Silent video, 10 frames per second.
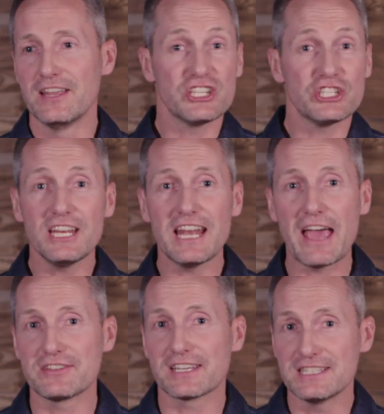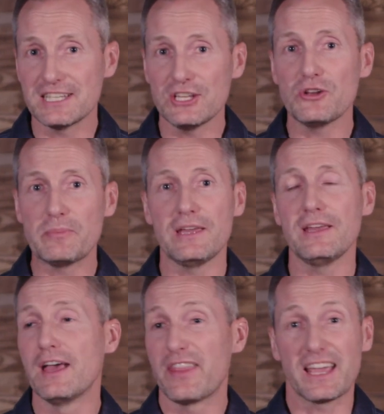that she didn't have to continue to
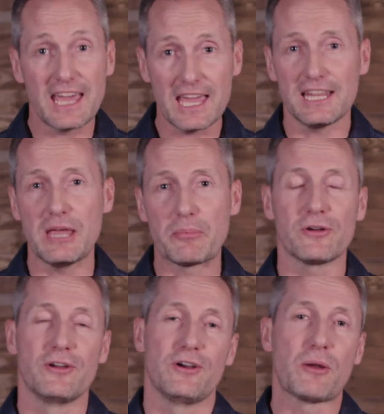be the gatekeeper